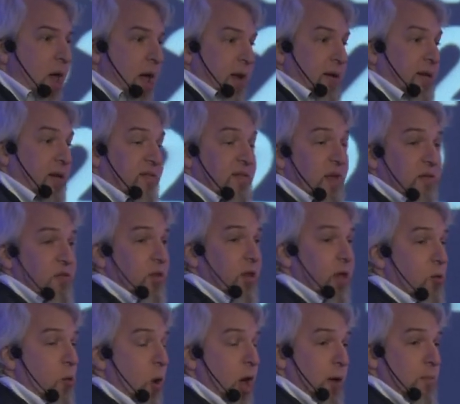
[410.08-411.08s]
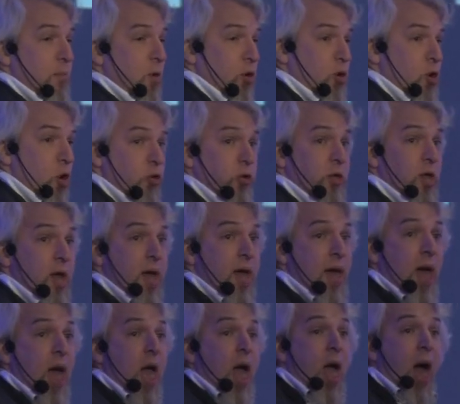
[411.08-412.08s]
and this doesn't require more code.
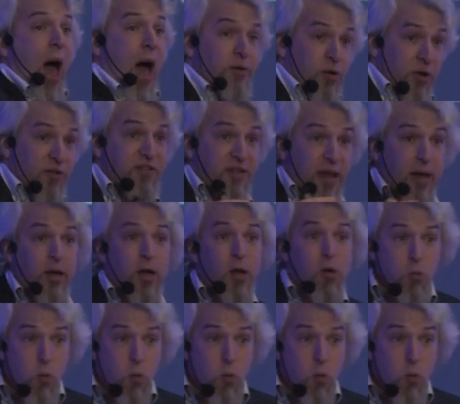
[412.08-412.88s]
Understanding